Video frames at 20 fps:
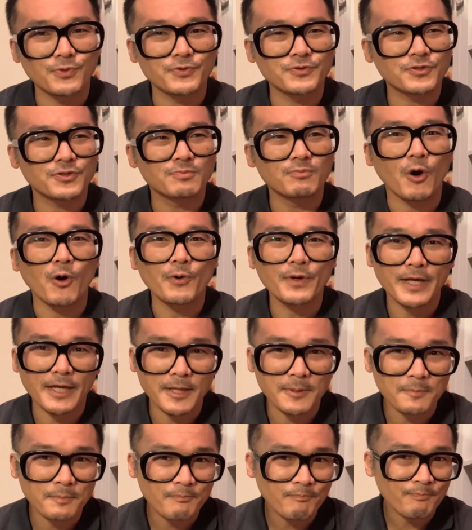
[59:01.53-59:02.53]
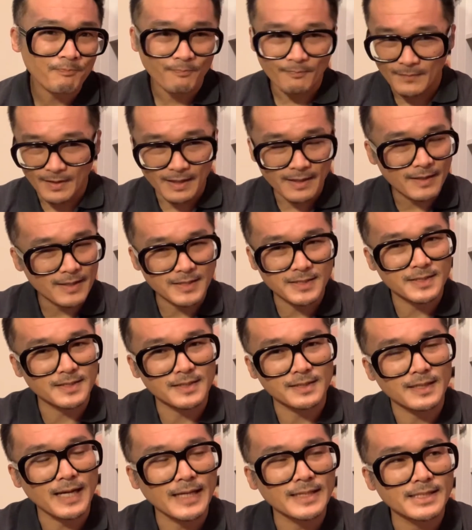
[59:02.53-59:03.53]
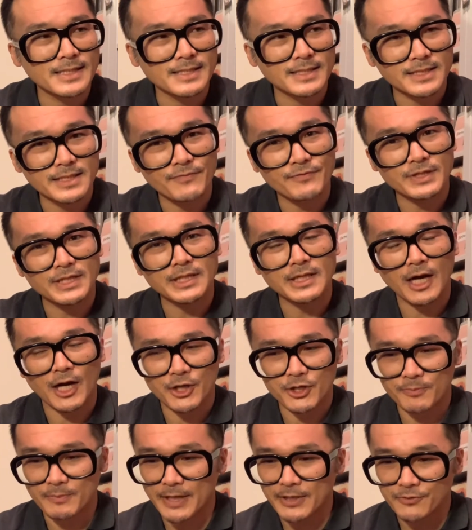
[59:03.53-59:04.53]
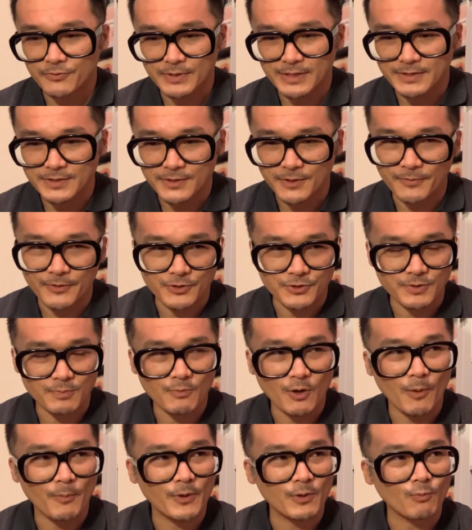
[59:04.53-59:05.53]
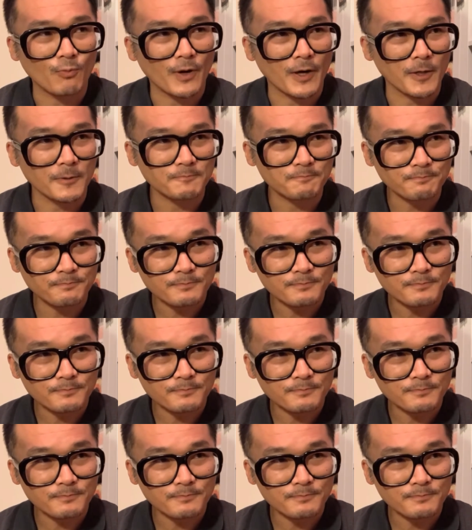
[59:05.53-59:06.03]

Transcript: smoking. Again, this is a 1970 documentary, and so there's a moment where